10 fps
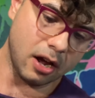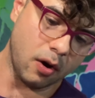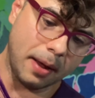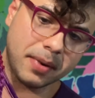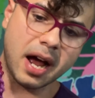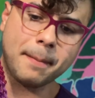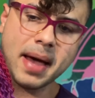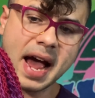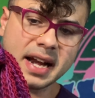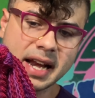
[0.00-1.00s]
I'm not
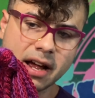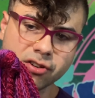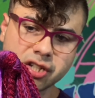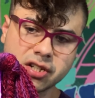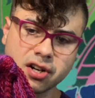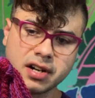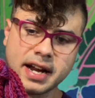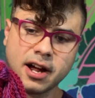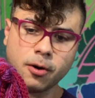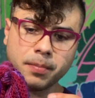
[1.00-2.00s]
mad at how she turned
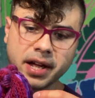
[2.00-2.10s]
out,